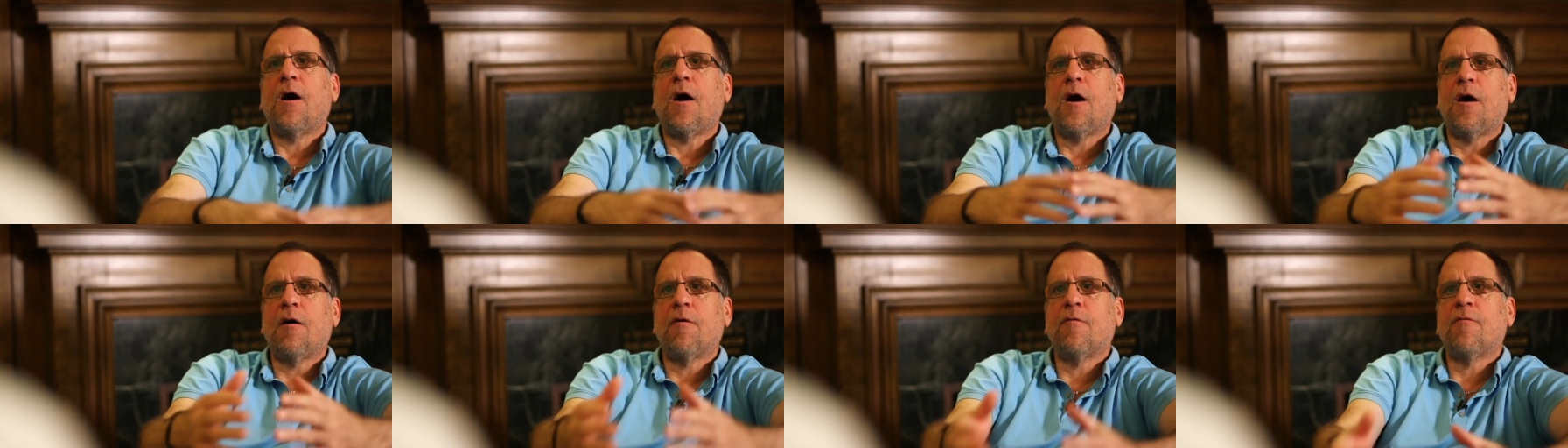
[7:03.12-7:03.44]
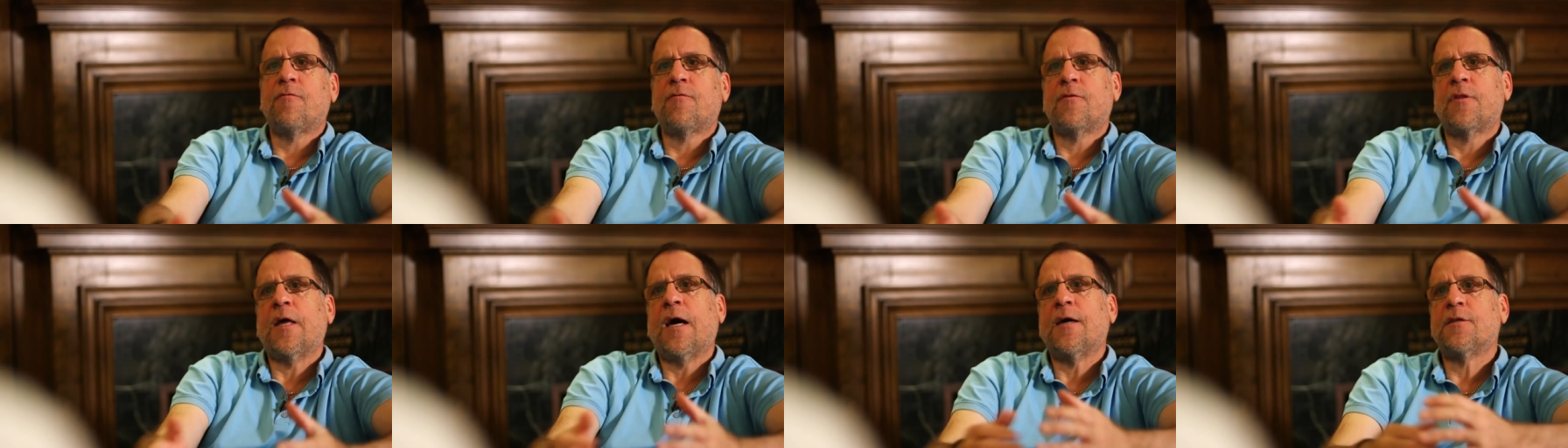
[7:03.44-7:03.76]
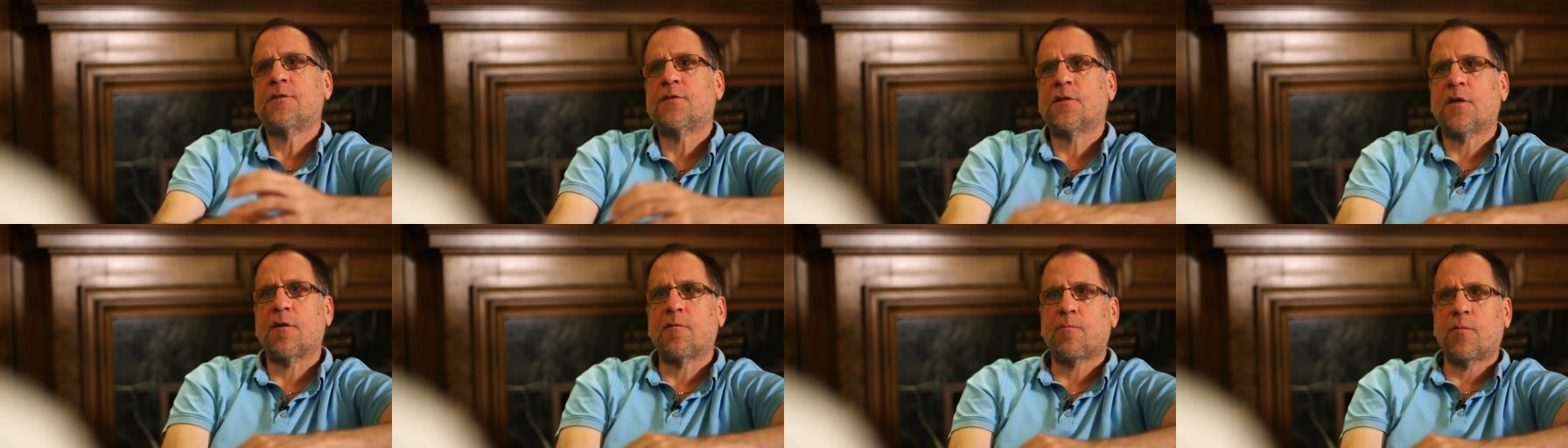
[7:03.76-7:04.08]
of
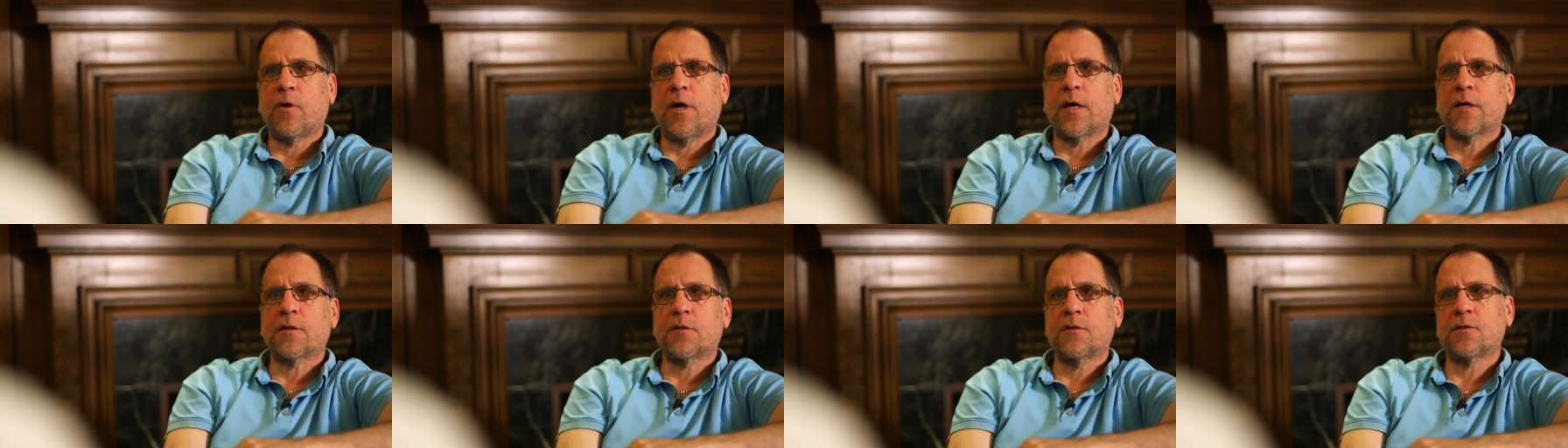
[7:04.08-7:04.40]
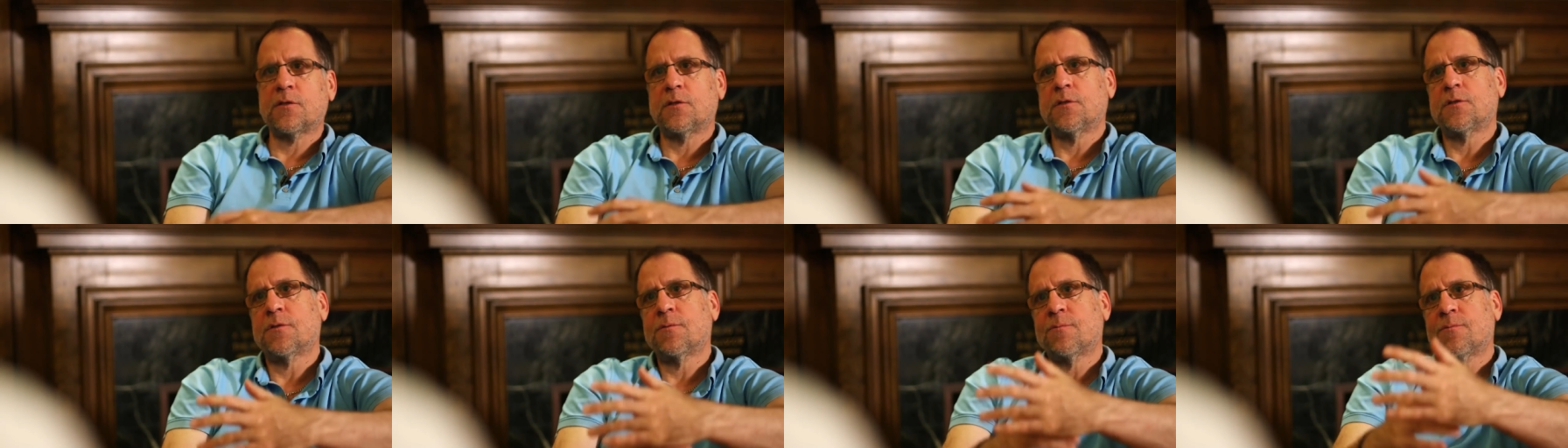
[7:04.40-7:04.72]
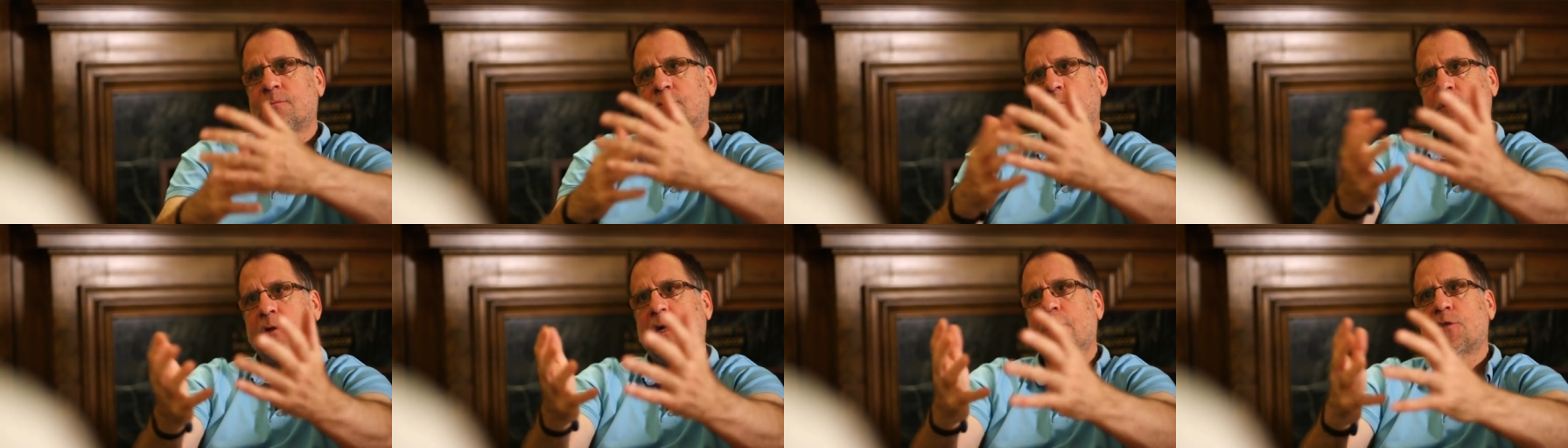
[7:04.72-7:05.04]
that set of practices.
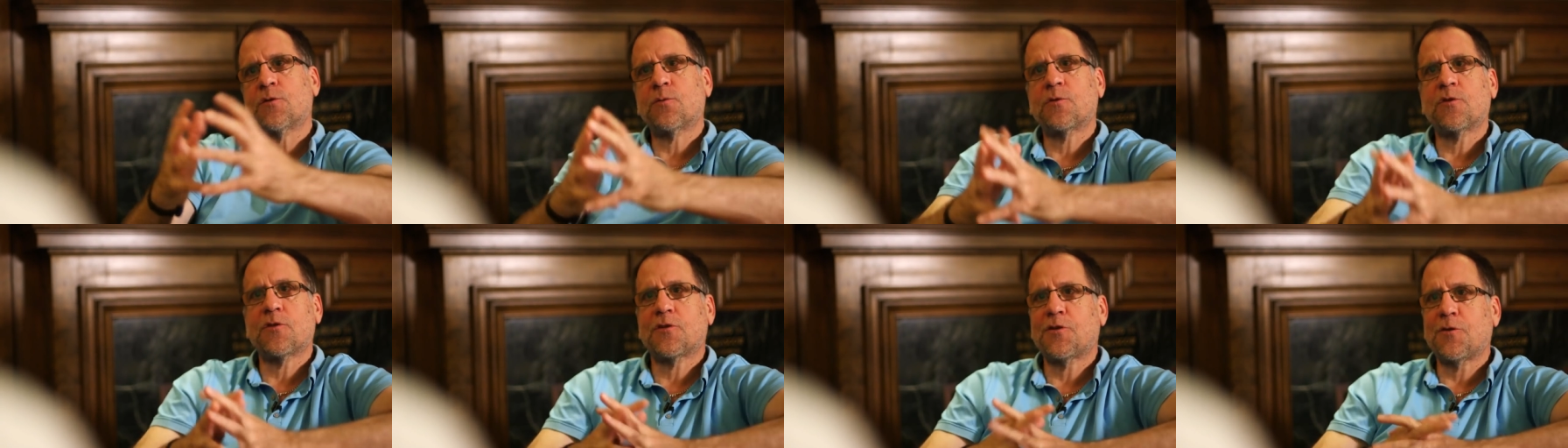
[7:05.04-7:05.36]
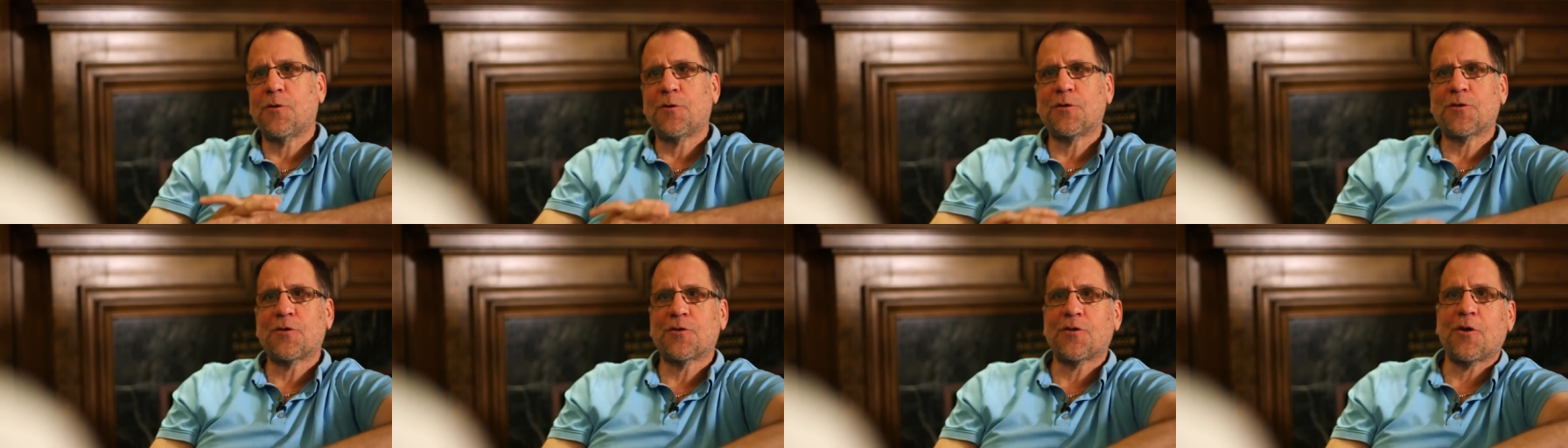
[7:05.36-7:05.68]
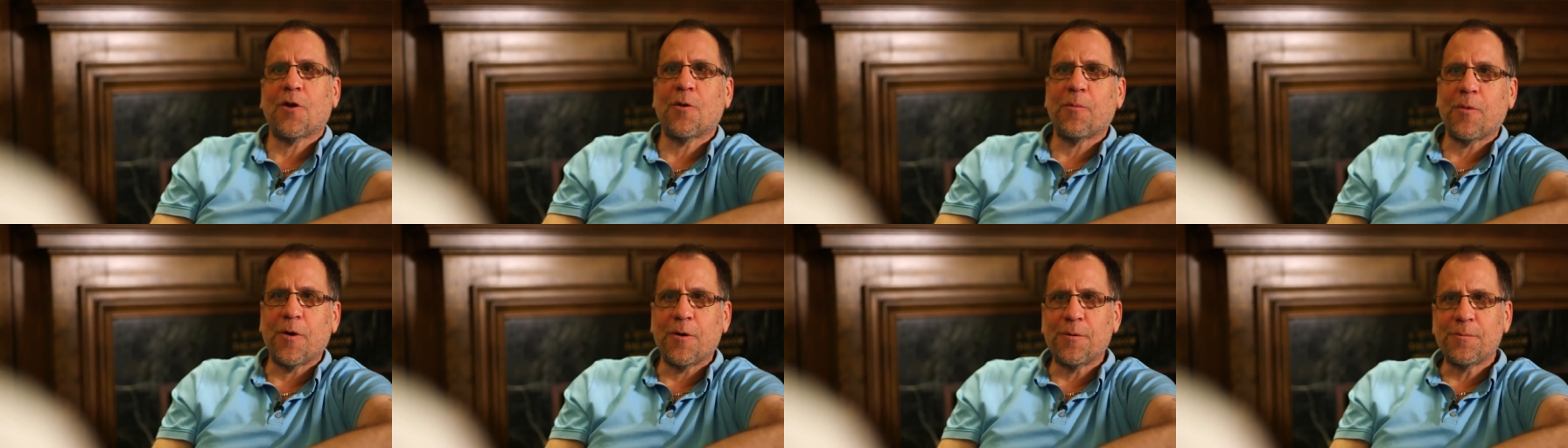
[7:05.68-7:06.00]
So that's what the series is
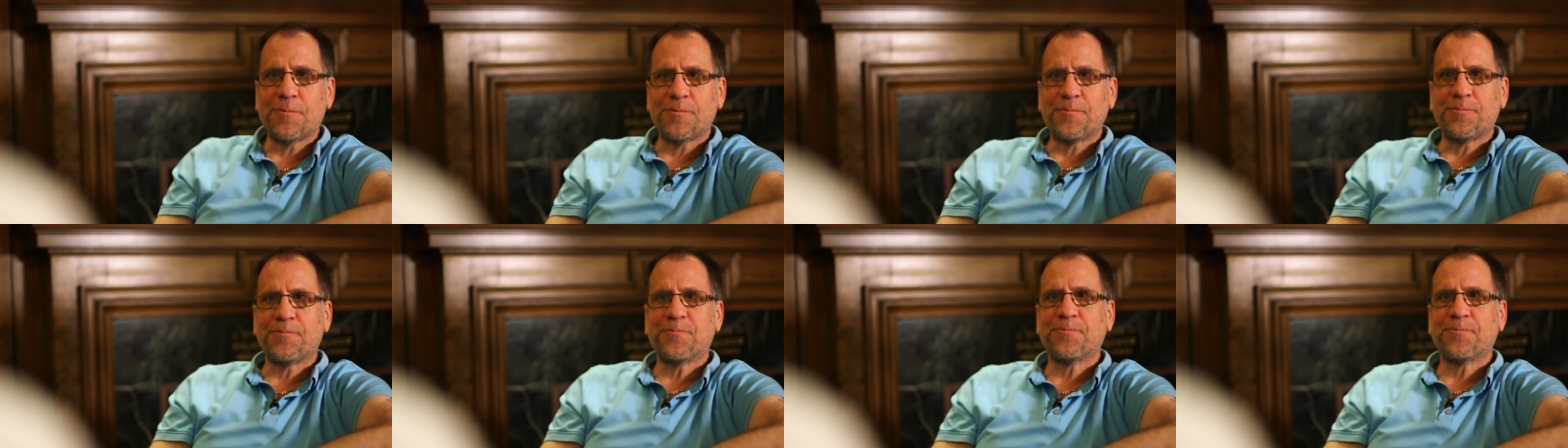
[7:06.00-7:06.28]
all about.